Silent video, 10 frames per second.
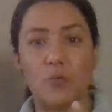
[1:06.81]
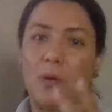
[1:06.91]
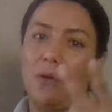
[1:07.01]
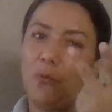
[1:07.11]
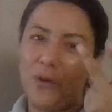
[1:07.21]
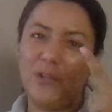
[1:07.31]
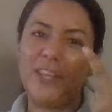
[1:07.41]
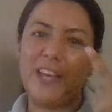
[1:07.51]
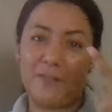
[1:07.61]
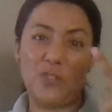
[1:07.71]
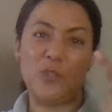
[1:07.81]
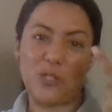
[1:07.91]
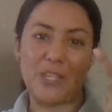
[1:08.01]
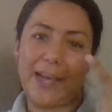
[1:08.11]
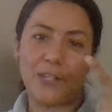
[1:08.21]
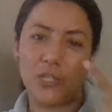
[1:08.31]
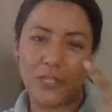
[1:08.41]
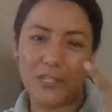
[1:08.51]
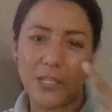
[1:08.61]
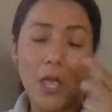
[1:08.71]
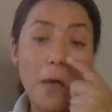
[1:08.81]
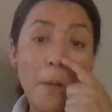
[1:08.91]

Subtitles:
Well, we only have 2 sections,